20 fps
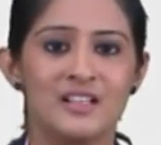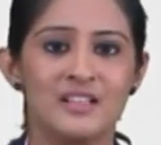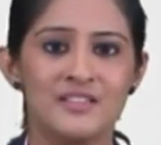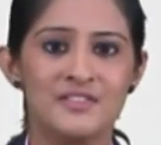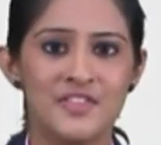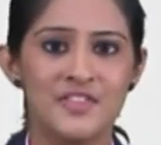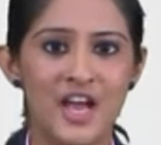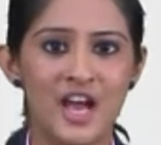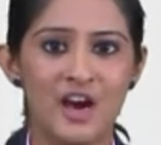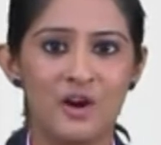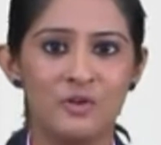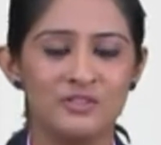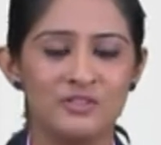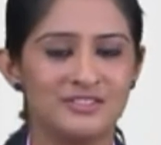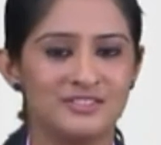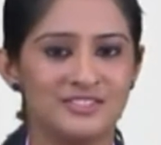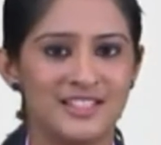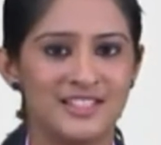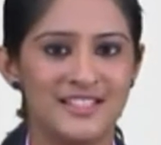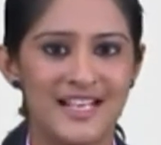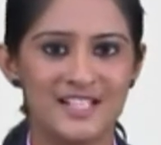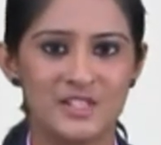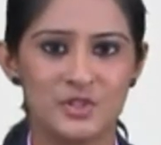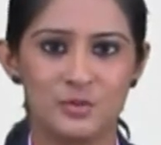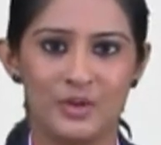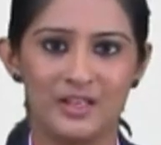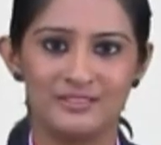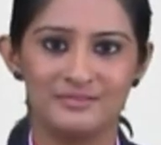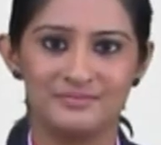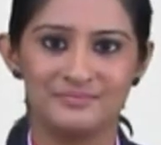Now the next
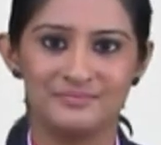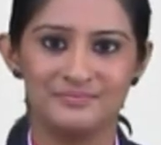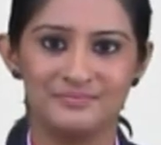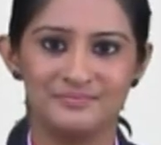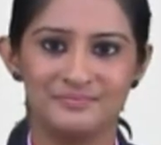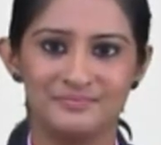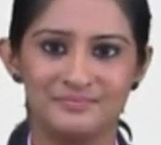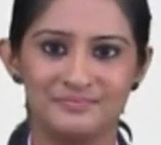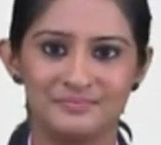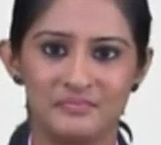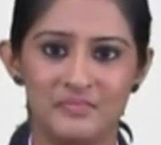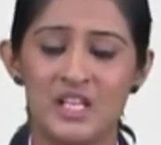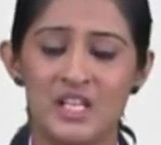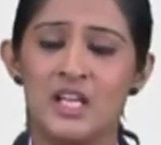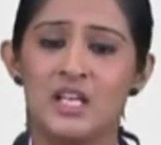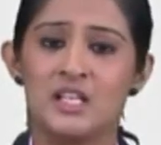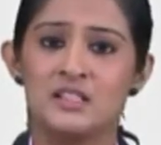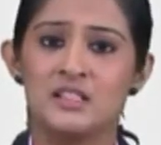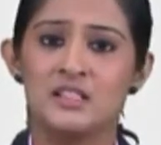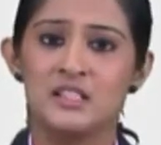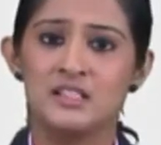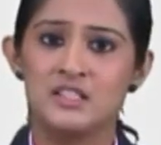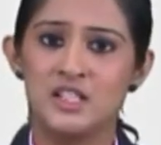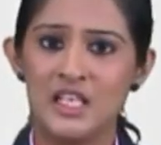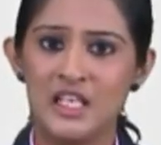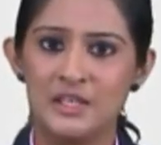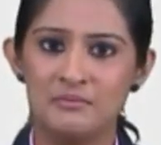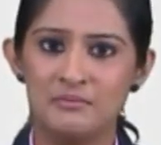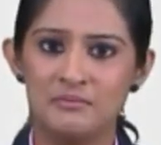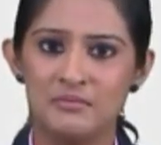one. The
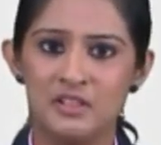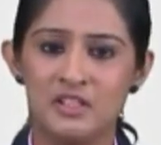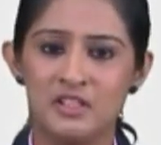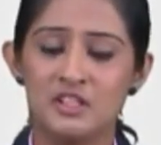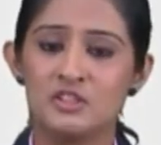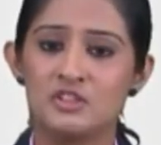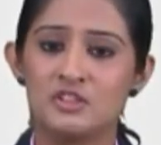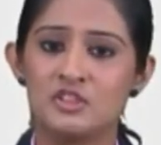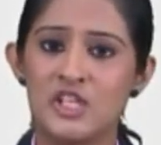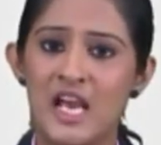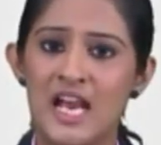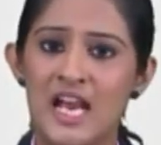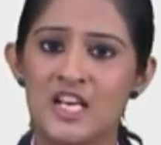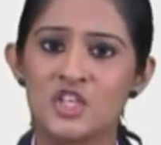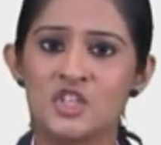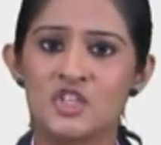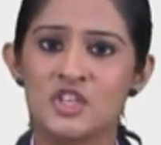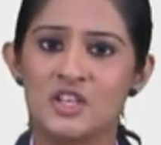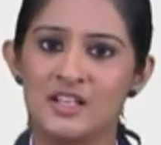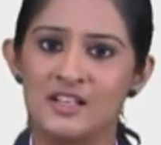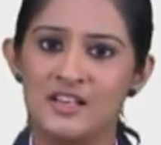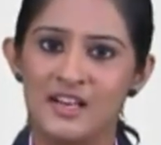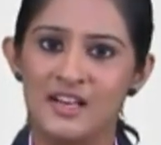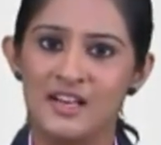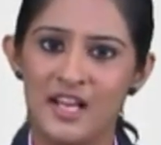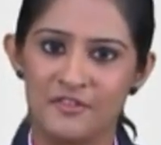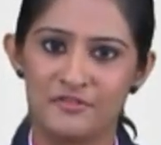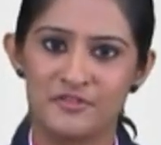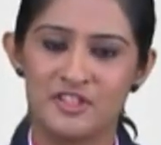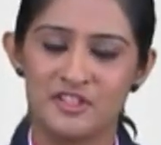team dash
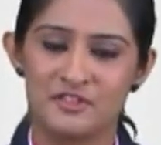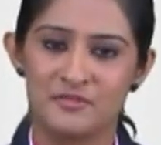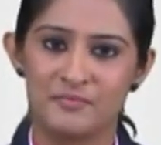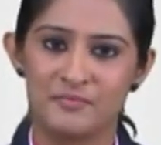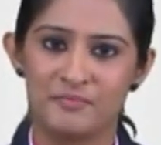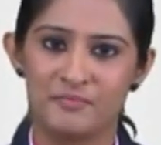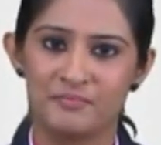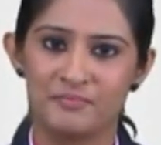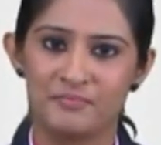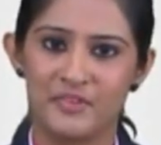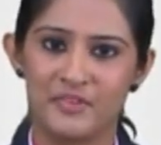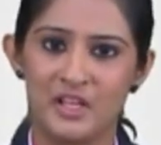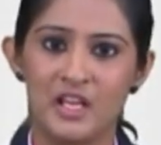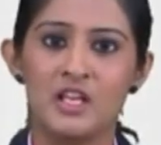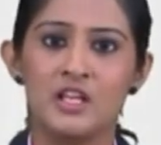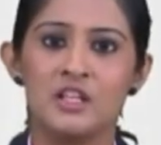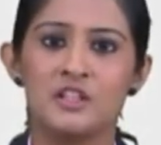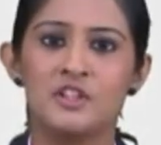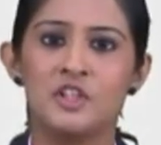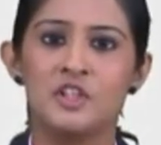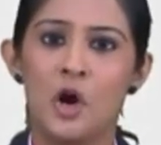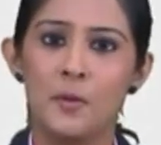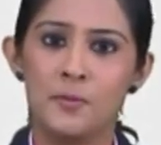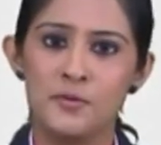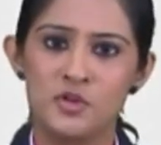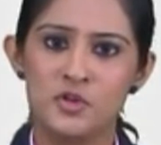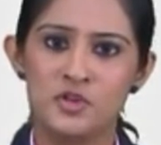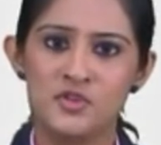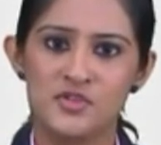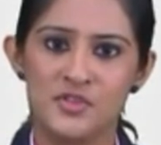left. The
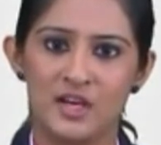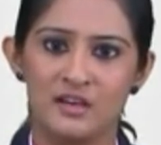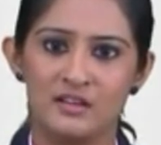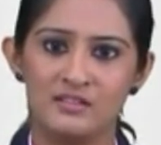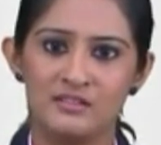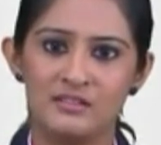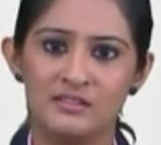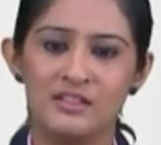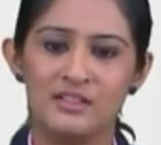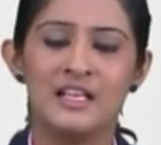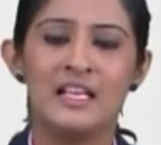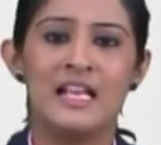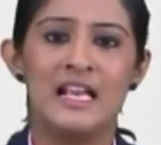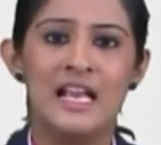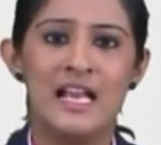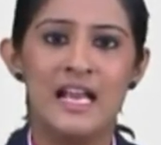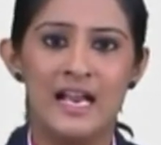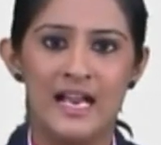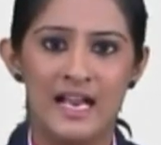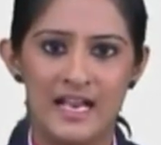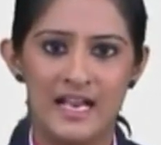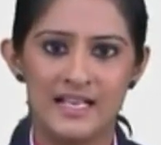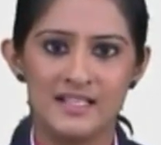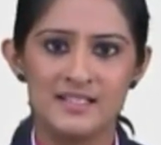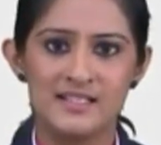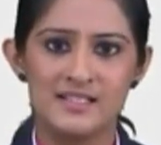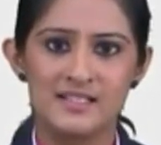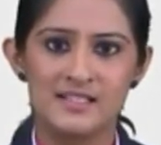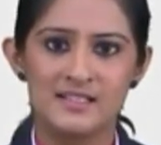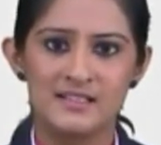options are
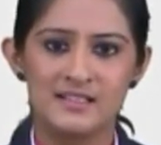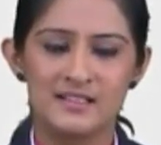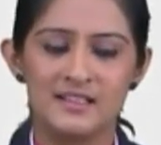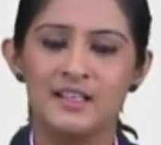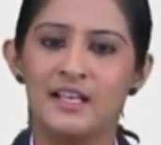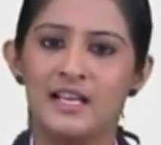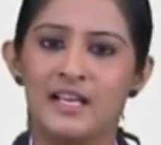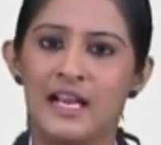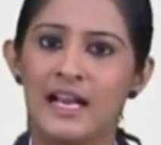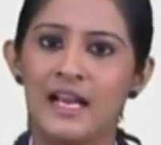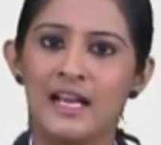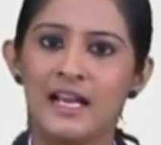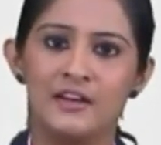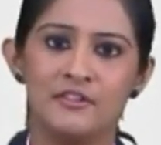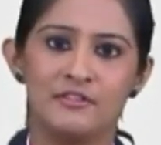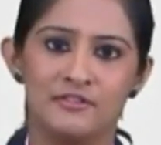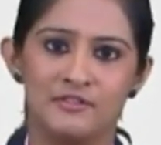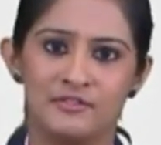has, have.